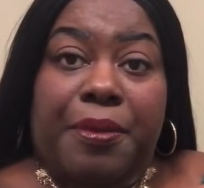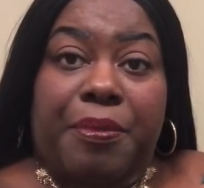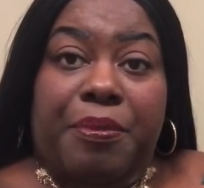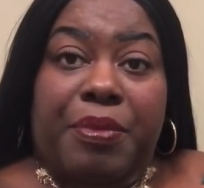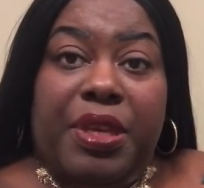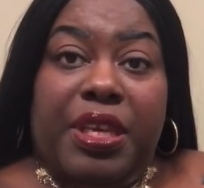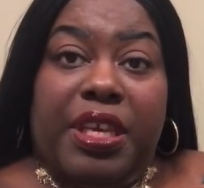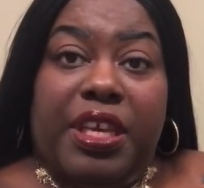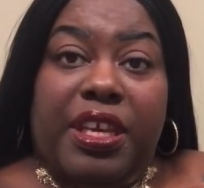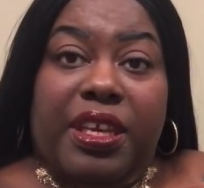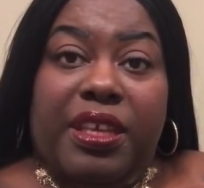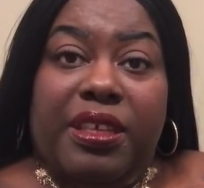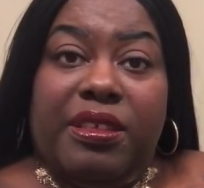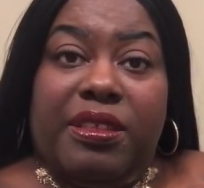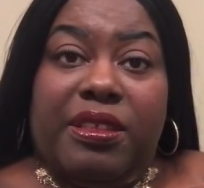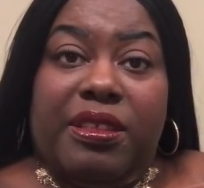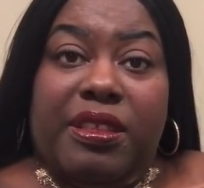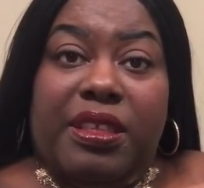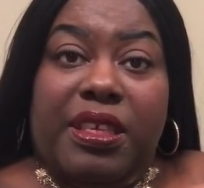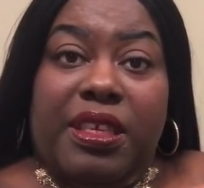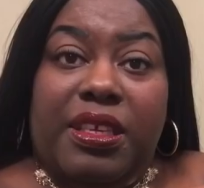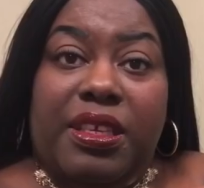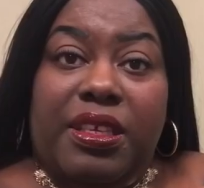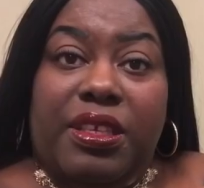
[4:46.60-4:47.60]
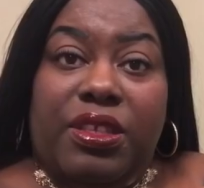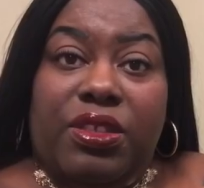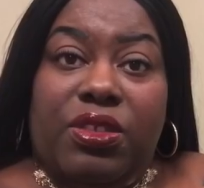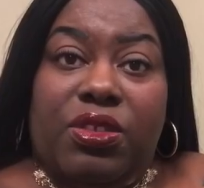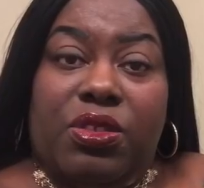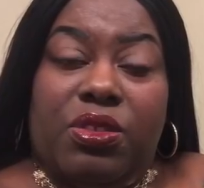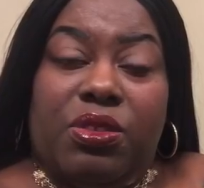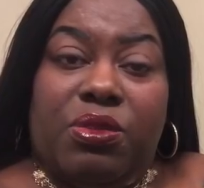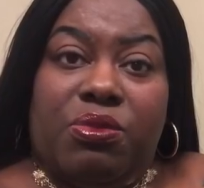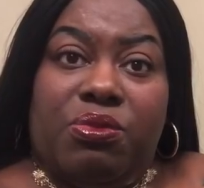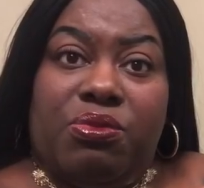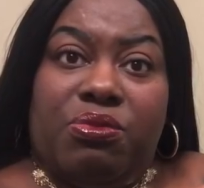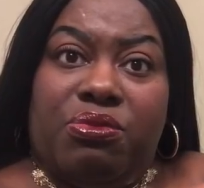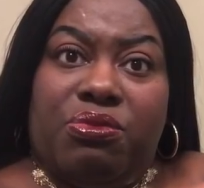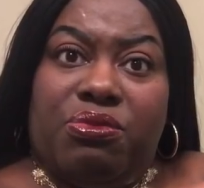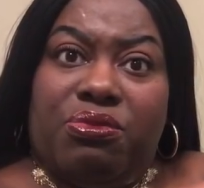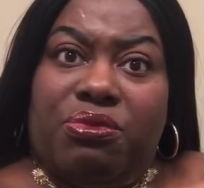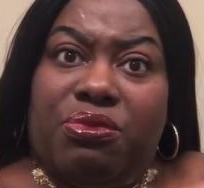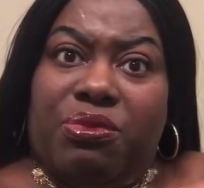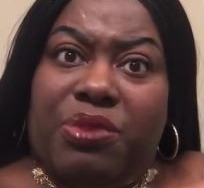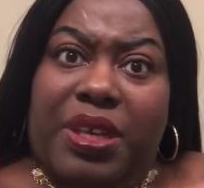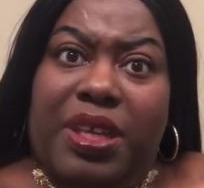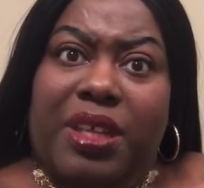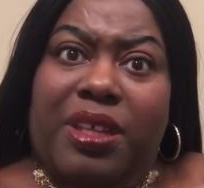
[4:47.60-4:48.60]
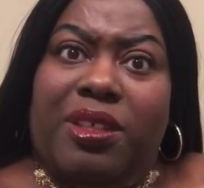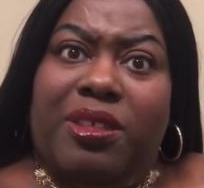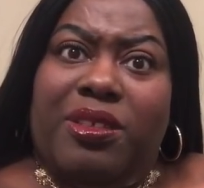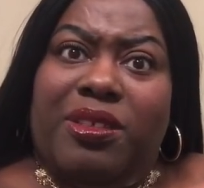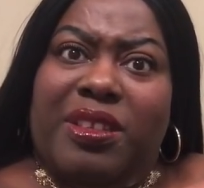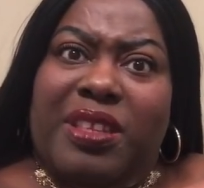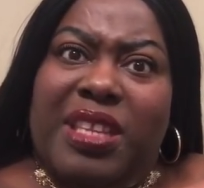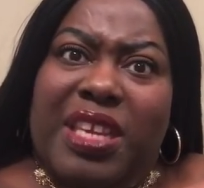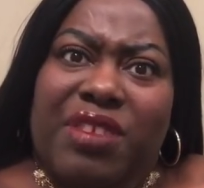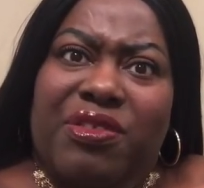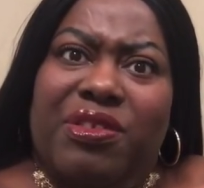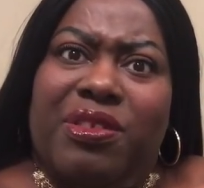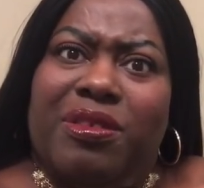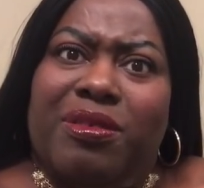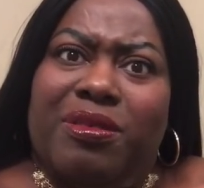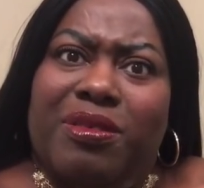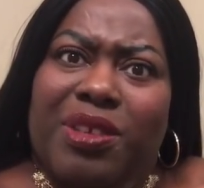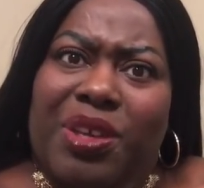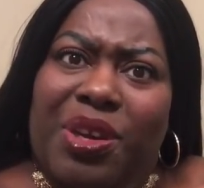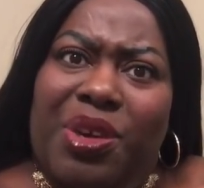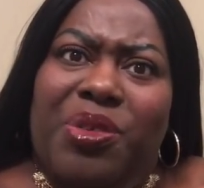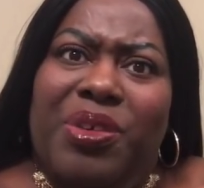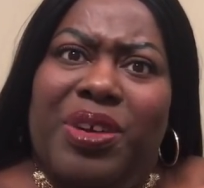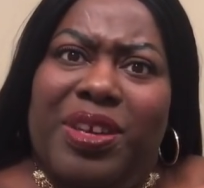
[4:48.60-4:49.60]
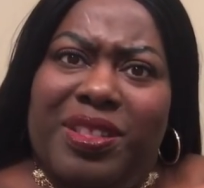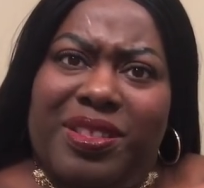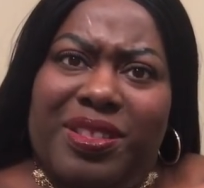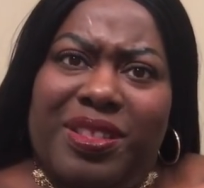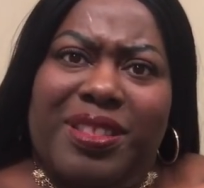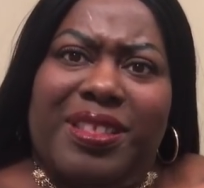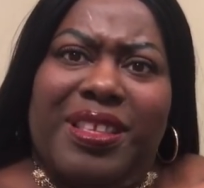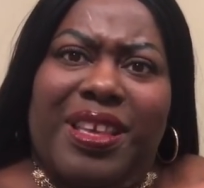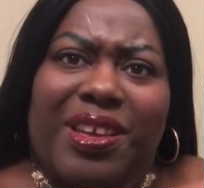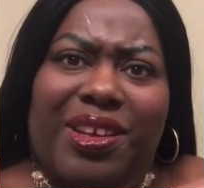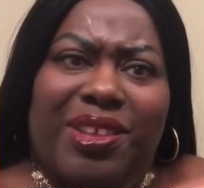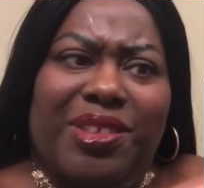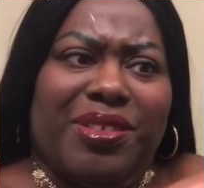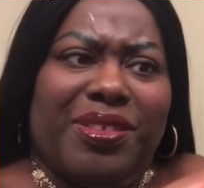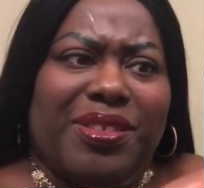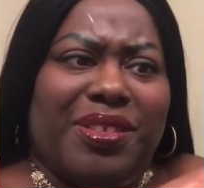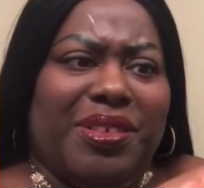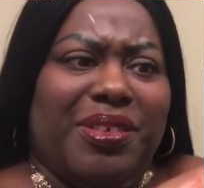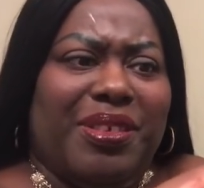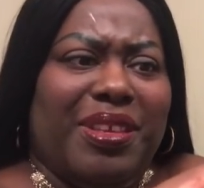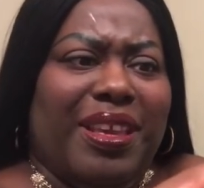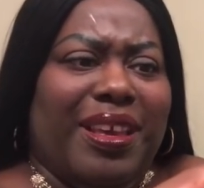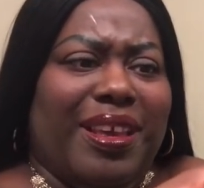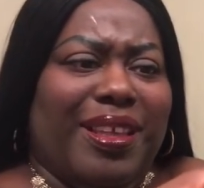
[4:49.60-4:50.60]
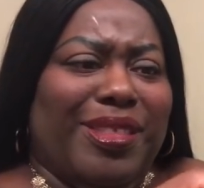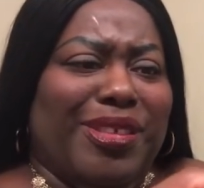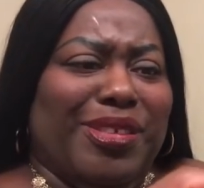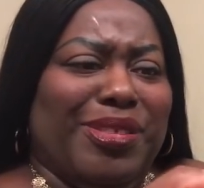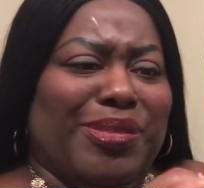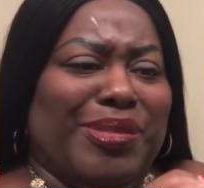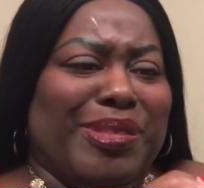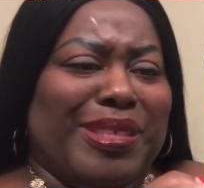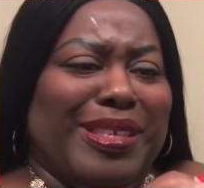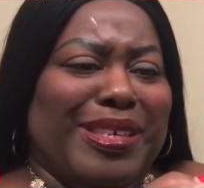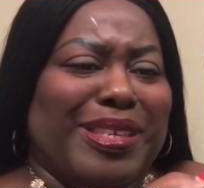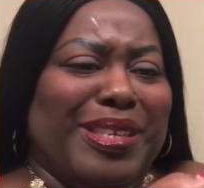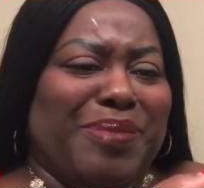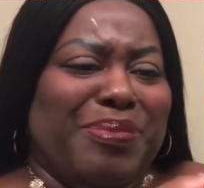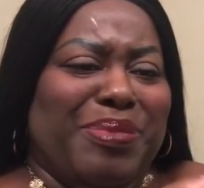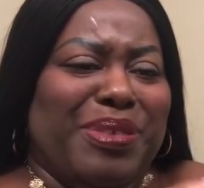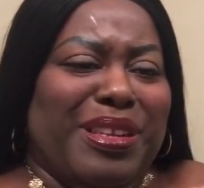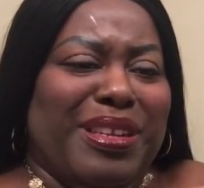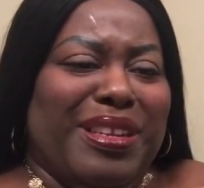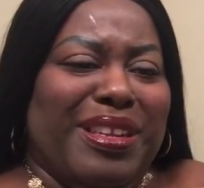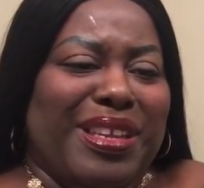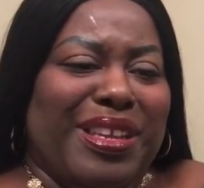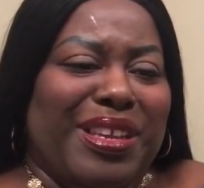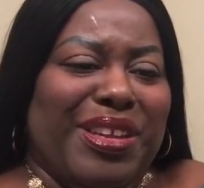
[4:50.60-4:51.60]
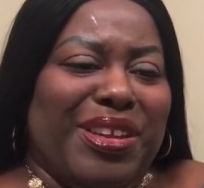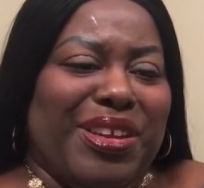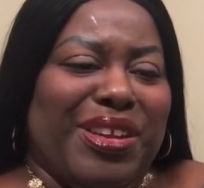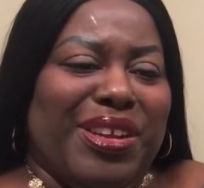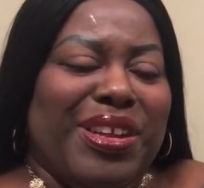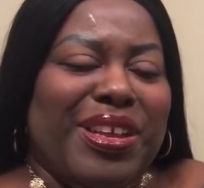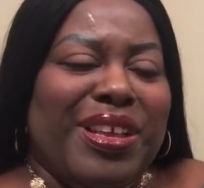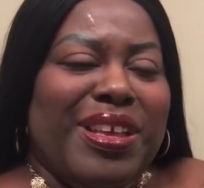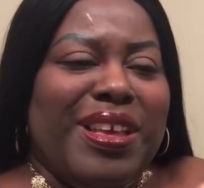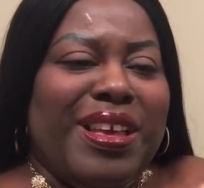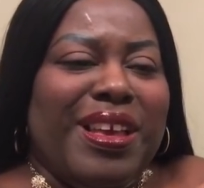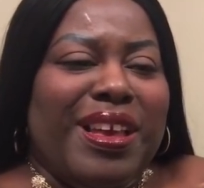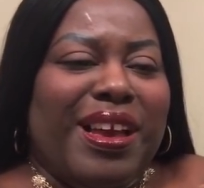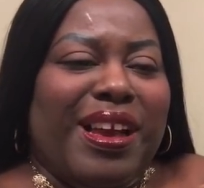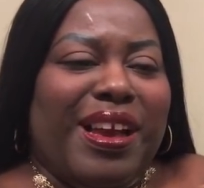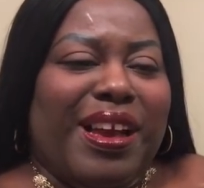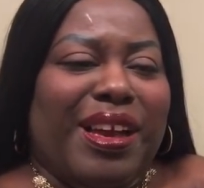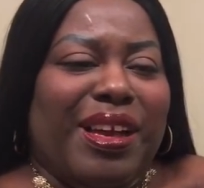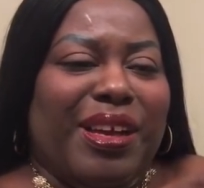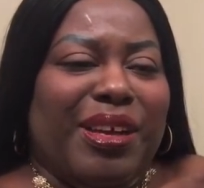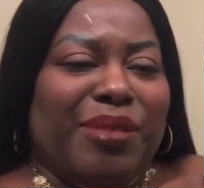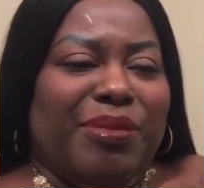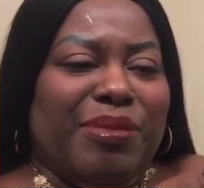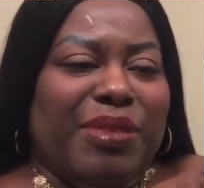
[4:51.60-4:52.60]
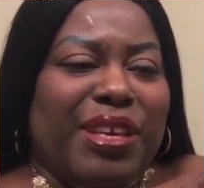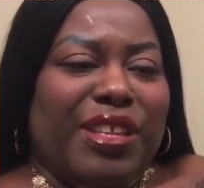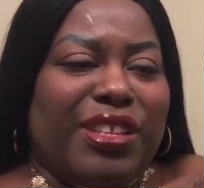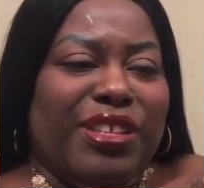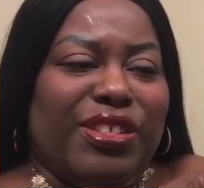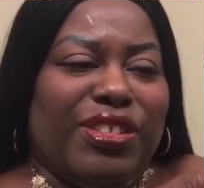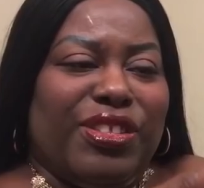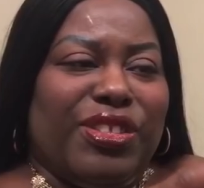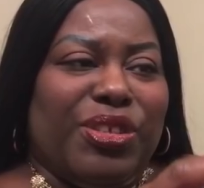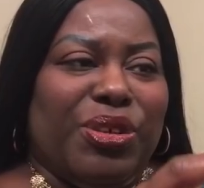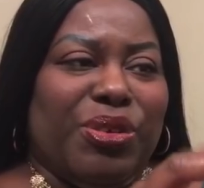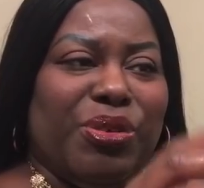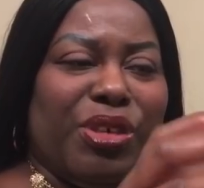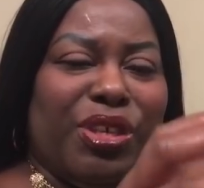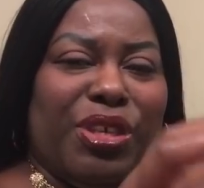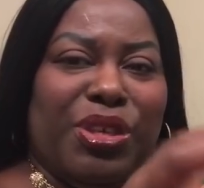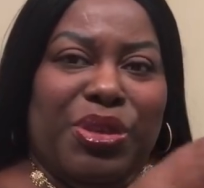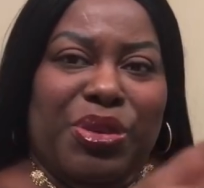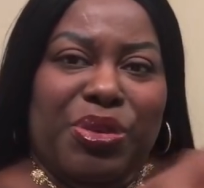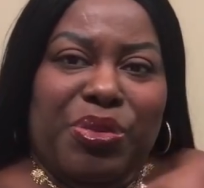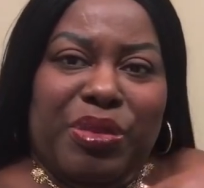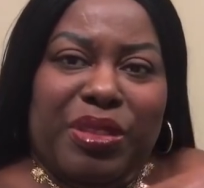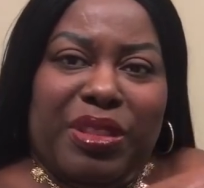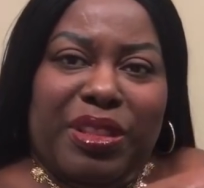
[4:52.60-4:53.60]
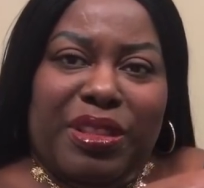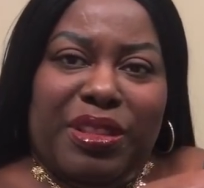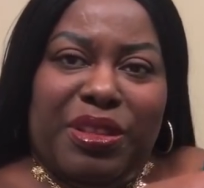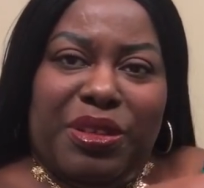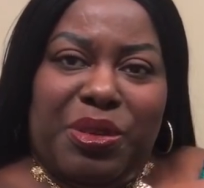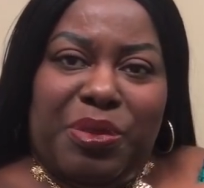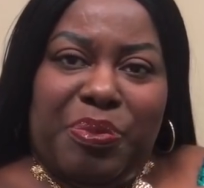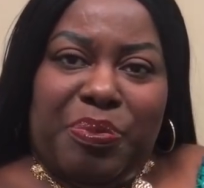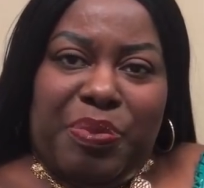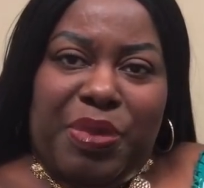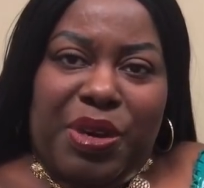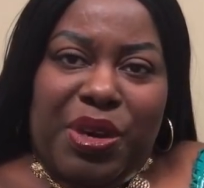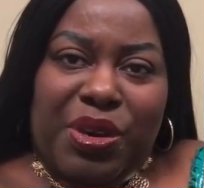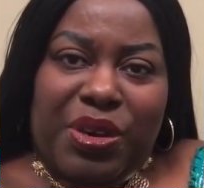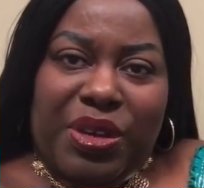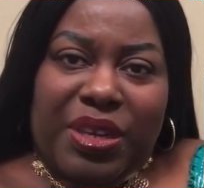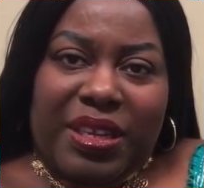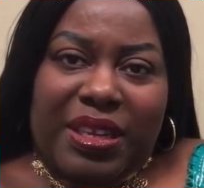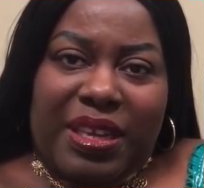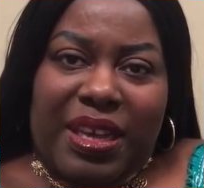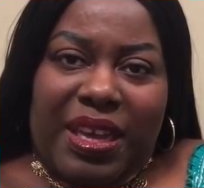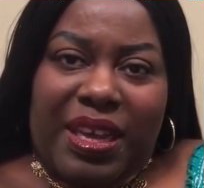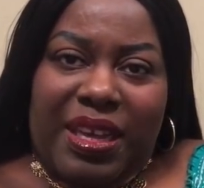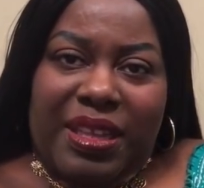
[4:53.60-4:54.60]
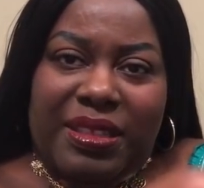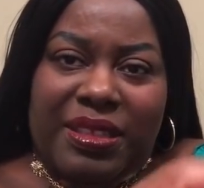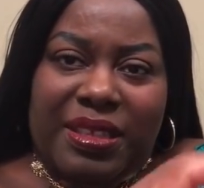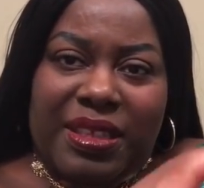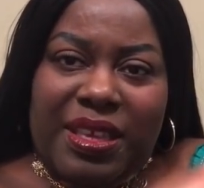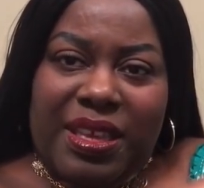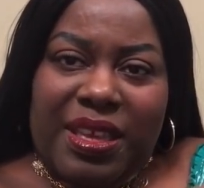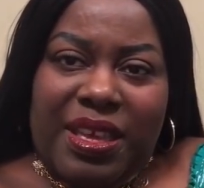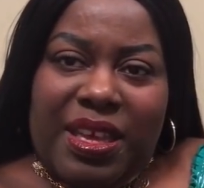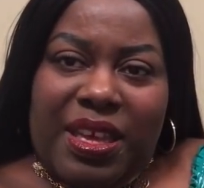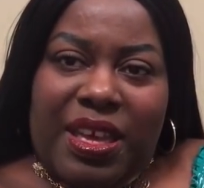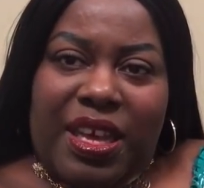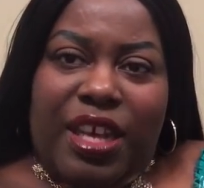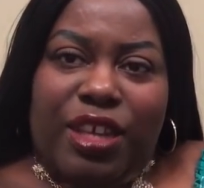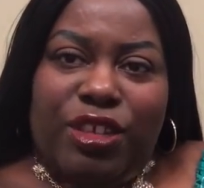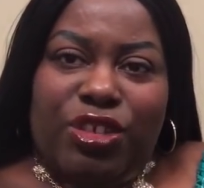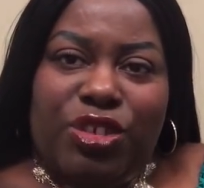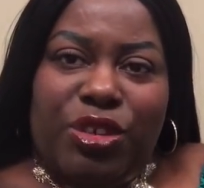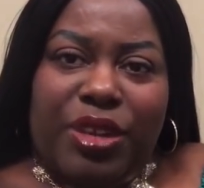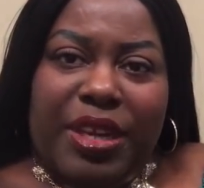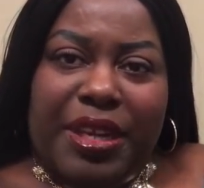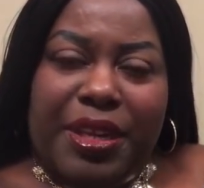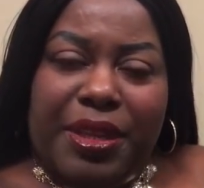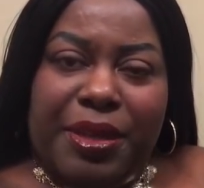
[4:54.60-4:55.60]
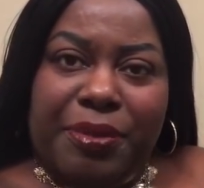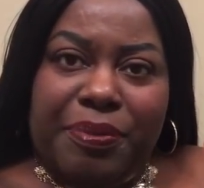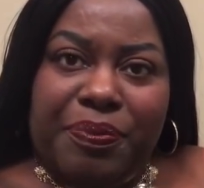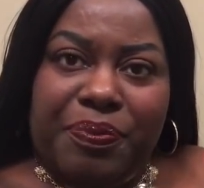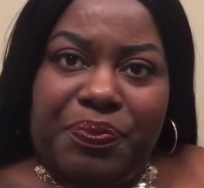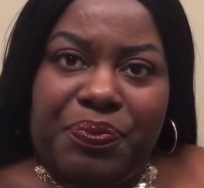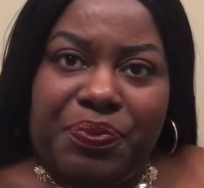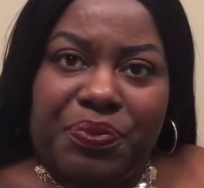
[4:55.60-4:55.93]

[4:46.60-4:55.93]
because these, well, never go on sale. So yeah, this is good to put in here. And it's so cute with the little polka dots. I'll try to,